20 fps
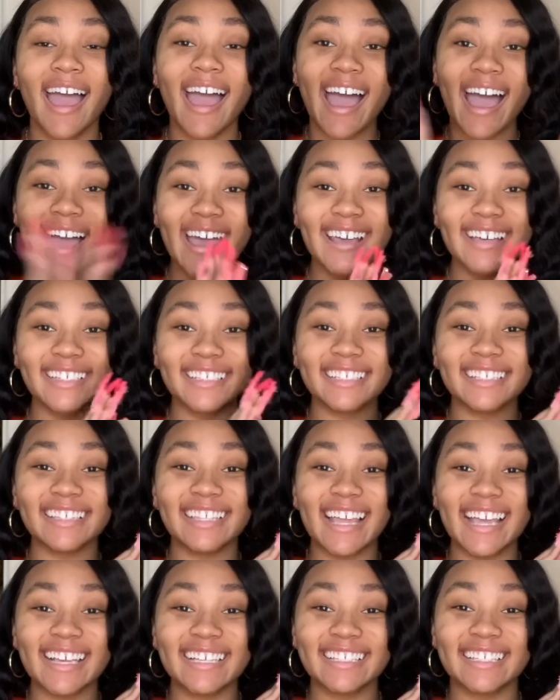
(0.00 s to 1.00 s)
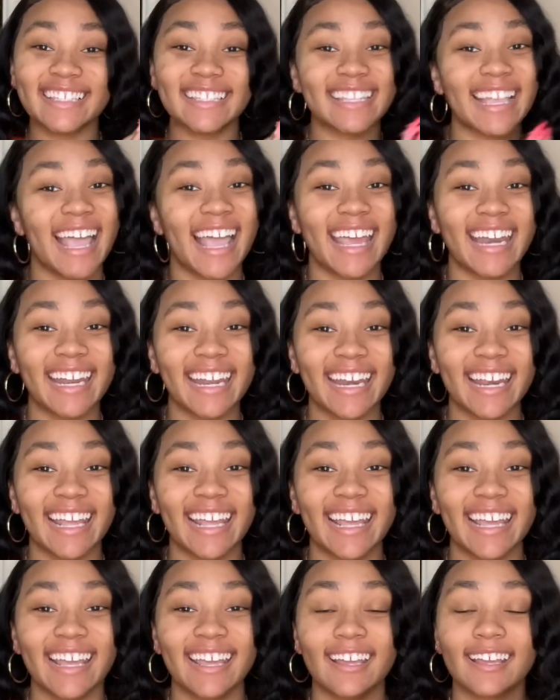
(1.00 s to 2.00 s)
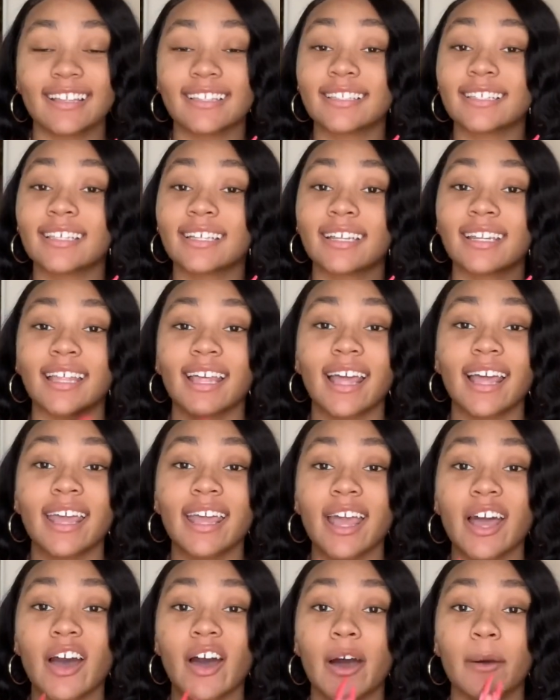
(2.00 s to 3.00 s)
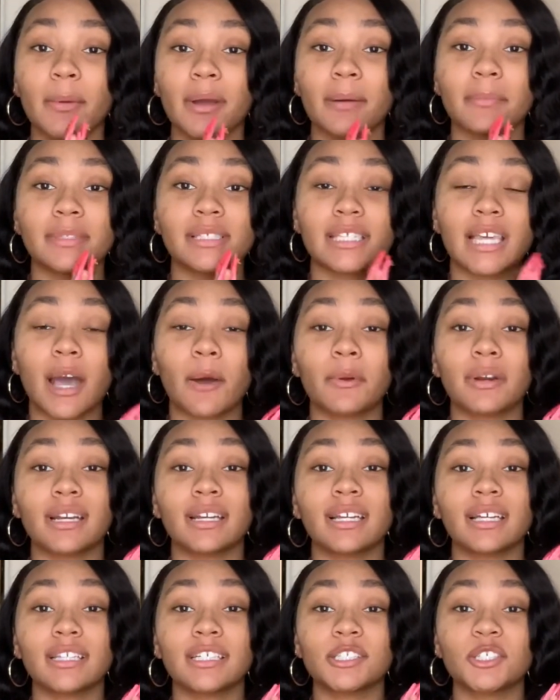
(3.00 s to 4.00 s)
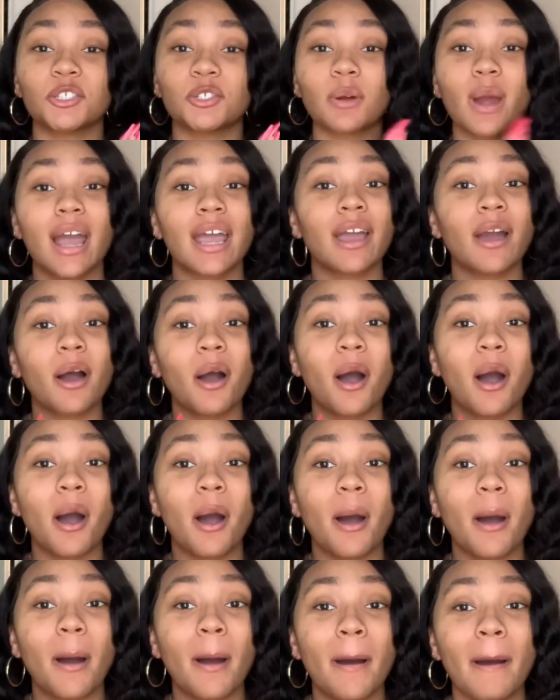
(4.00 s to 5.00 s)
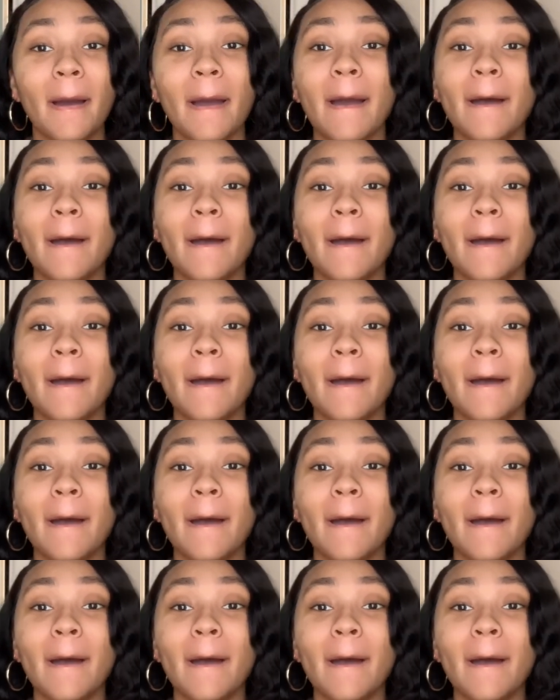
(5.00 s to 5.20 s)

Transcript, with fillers: Hey, it's Lex signing in, and today y'all, I'm coming to y'all with another try on haul.